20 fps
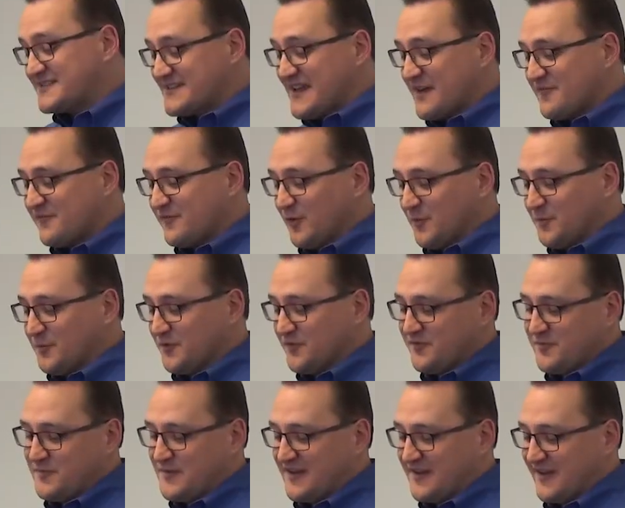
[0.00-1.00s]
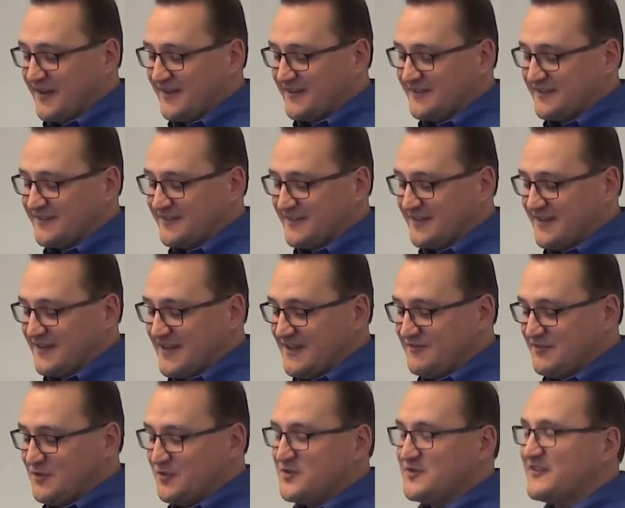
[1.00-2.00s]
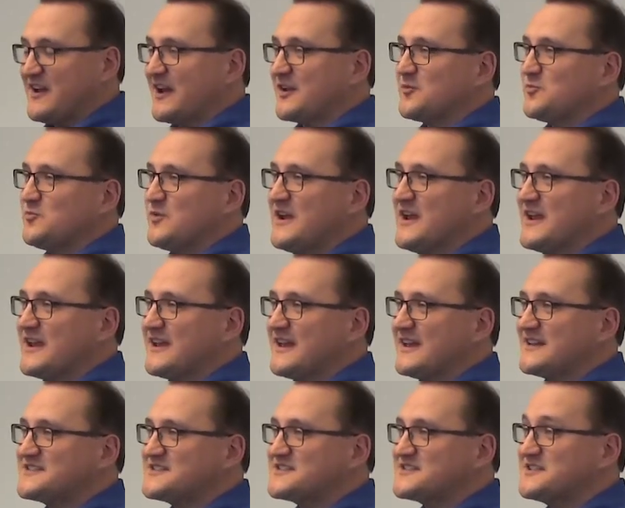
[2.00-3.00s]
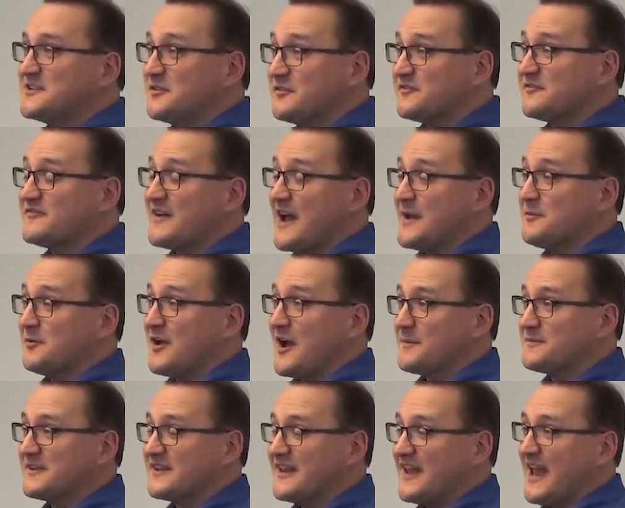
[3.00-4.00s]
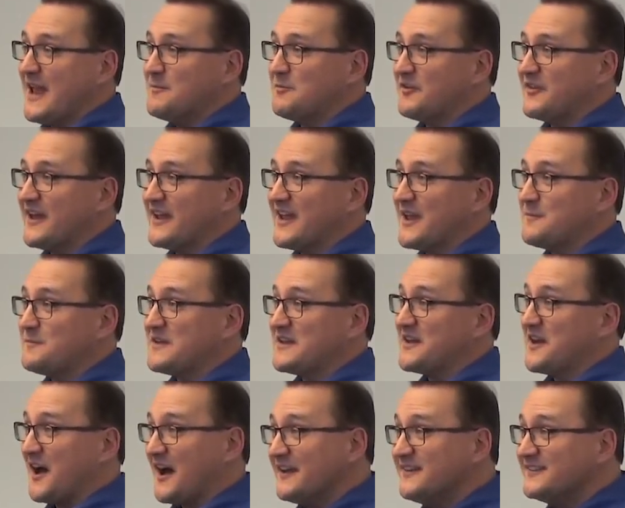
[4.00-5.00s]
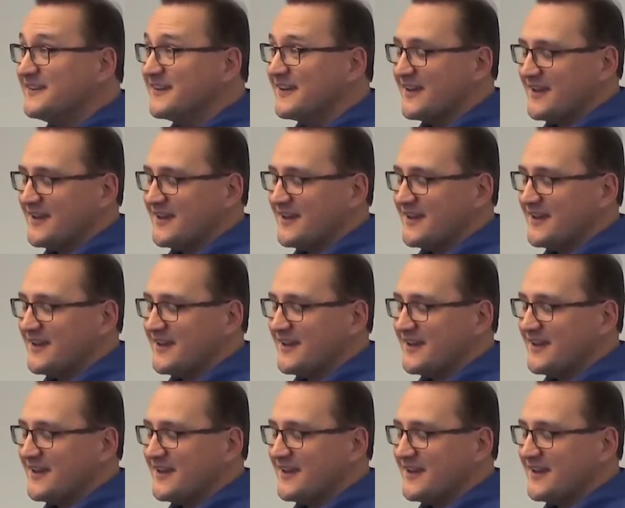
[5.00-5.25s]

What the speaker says: not foolproof because even though you've got a ring, it's still fiber optic cable that can be cut.